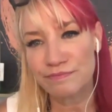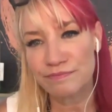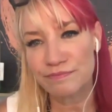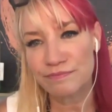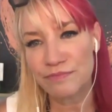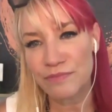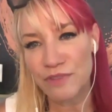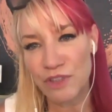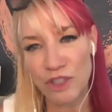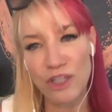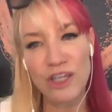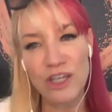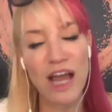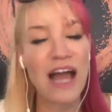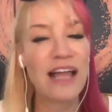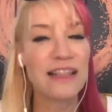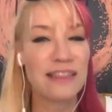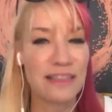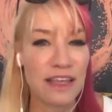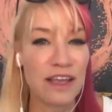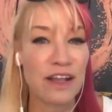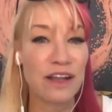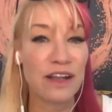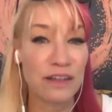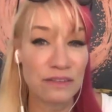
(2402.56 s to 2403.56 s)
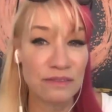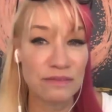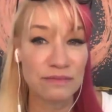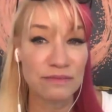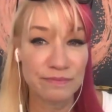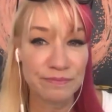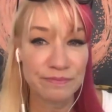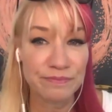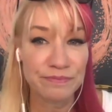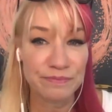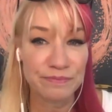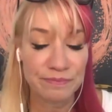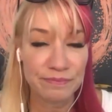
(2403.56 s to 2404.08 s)
You got there.
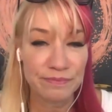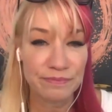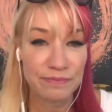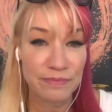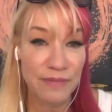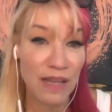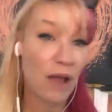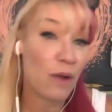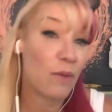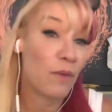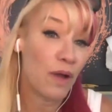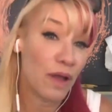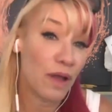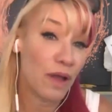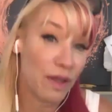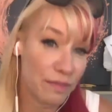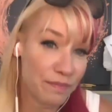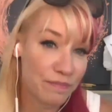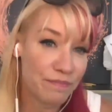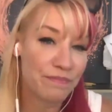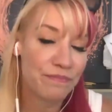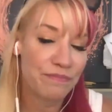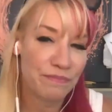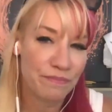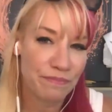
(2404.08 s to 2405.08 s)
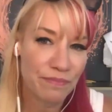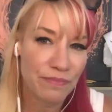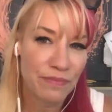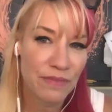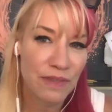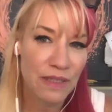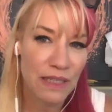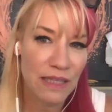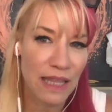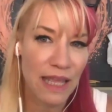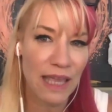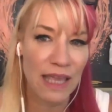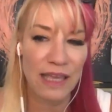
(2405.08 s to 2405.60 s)
Now what?
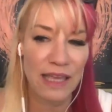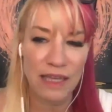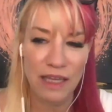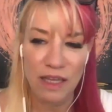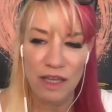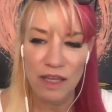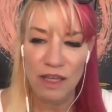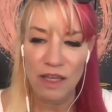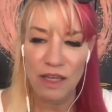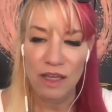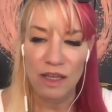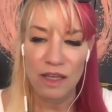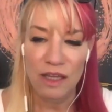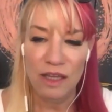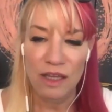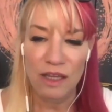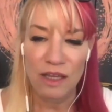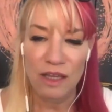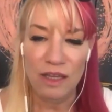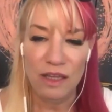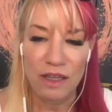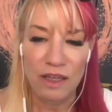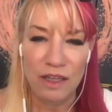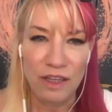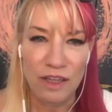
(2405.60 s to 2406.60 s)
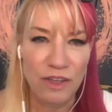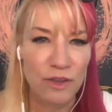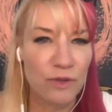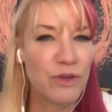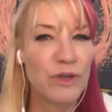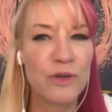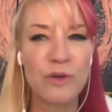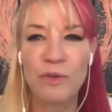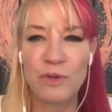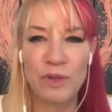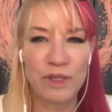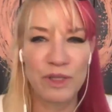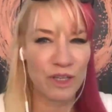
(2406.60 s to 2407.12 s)
Like, you can
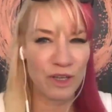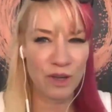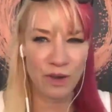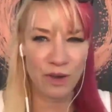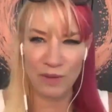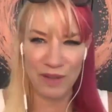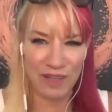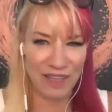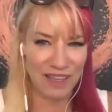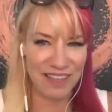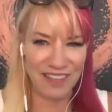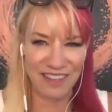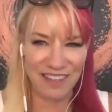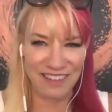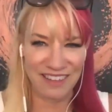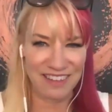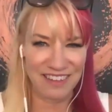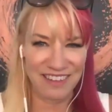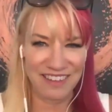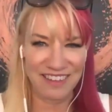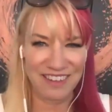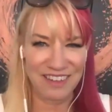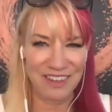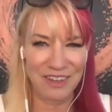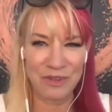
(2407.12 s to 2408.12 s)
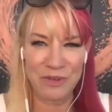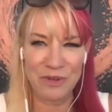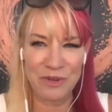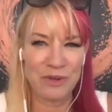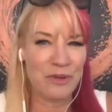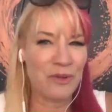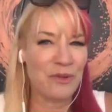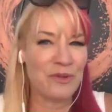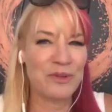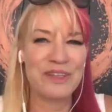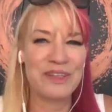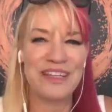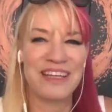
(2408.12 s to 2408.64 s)
only go in. You can
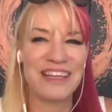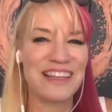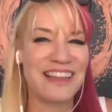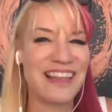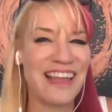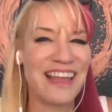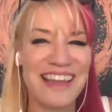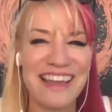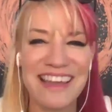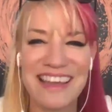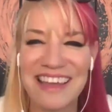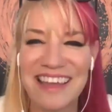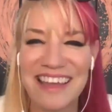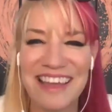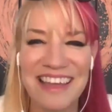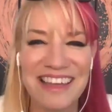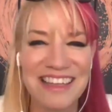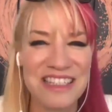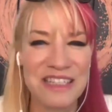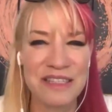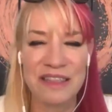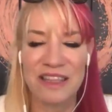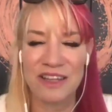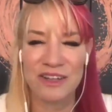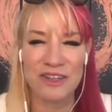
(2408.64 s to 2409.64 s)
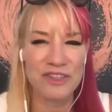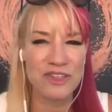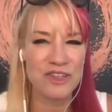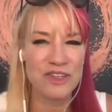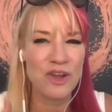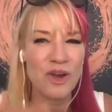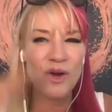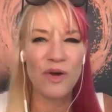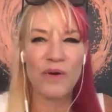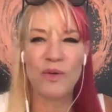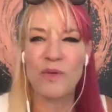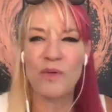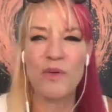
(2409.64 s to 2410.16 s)
only there's
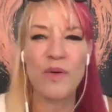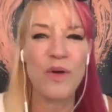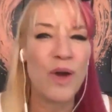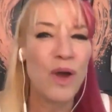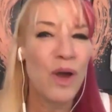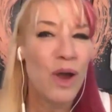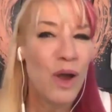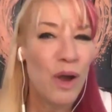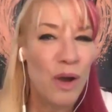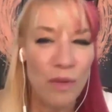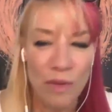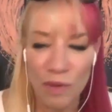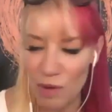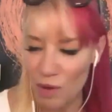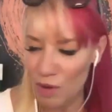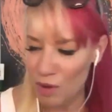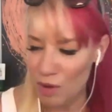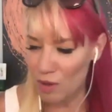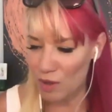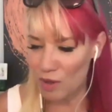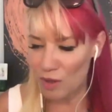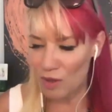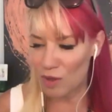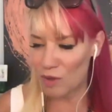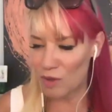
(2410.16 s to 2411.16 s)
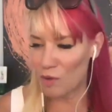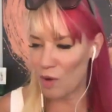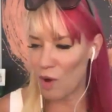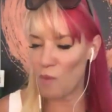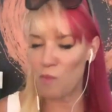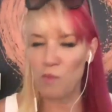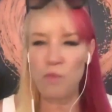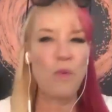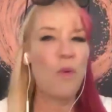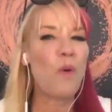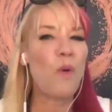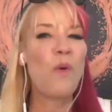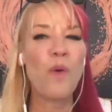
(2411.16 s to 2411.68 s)
no
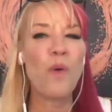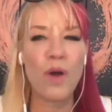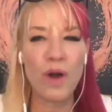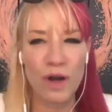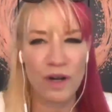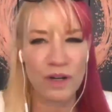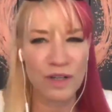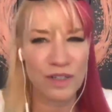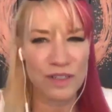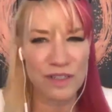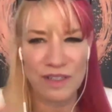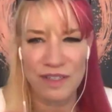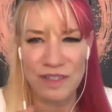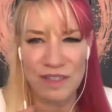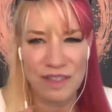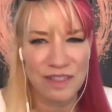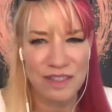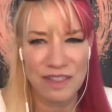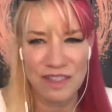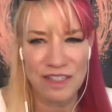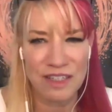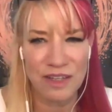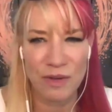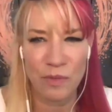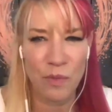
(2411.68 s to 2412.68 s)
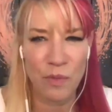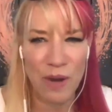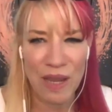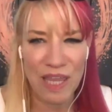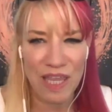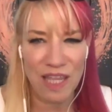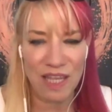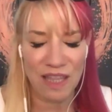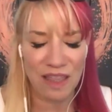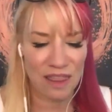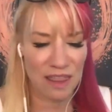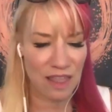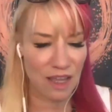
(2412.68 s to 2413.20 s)
awards to
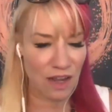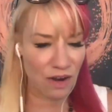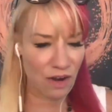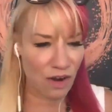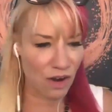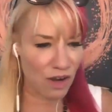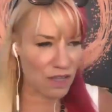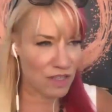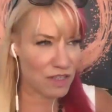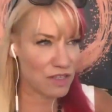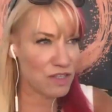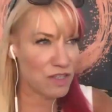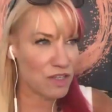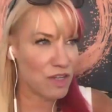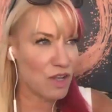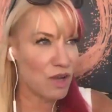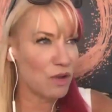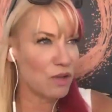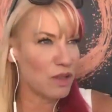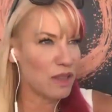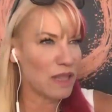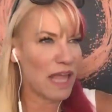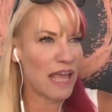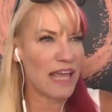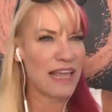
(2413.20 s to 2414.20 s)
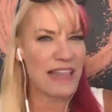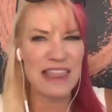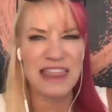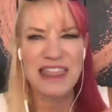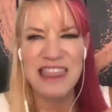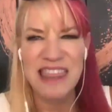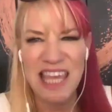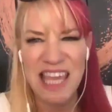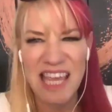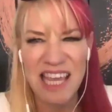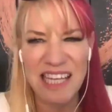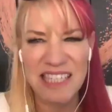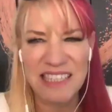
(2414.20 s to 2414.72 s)
win. There is no like
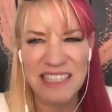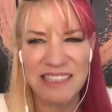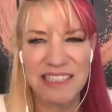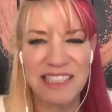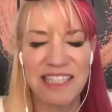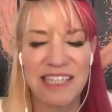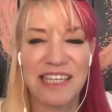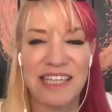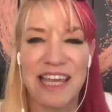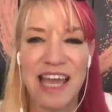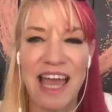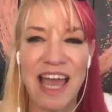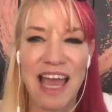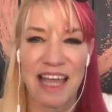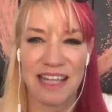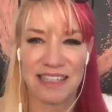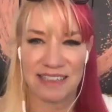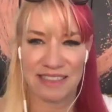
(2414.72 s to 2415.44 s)
thing to get.